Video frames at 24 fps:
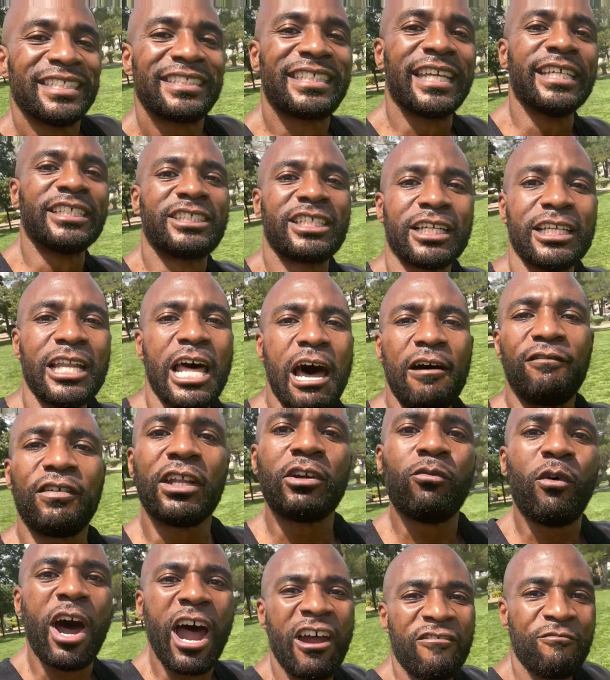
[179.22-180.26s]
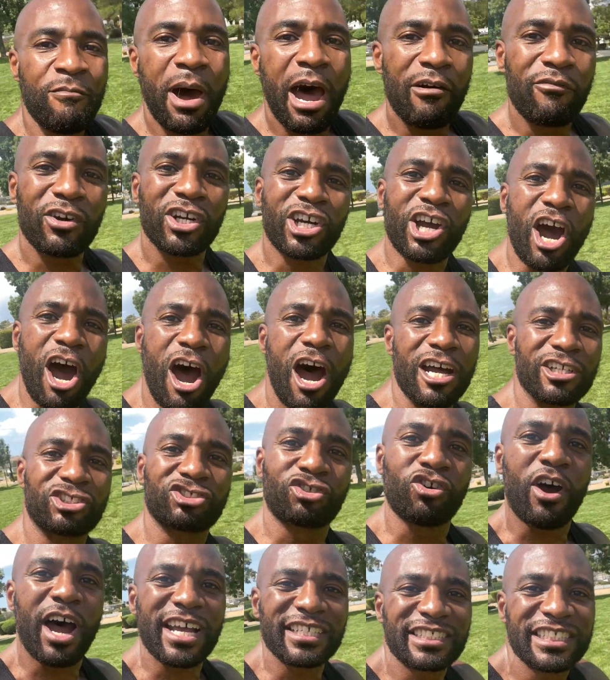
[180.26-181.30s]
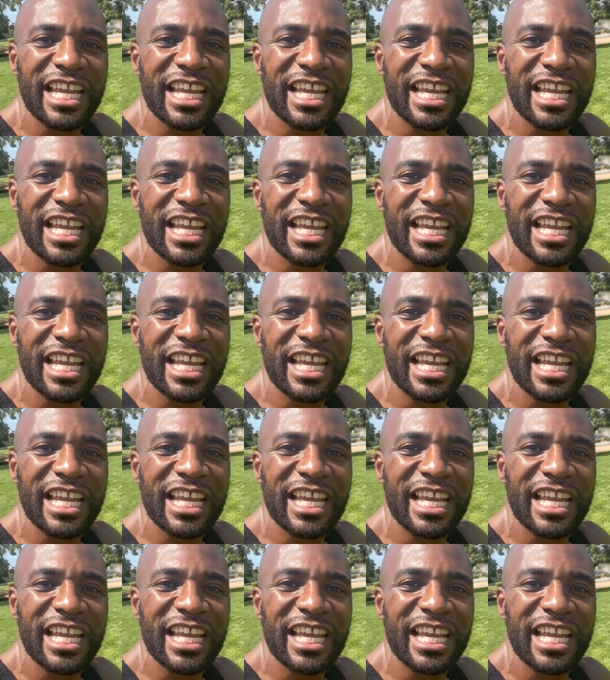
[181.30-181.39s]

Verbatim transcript: Send your lovely wife my regards, Crush.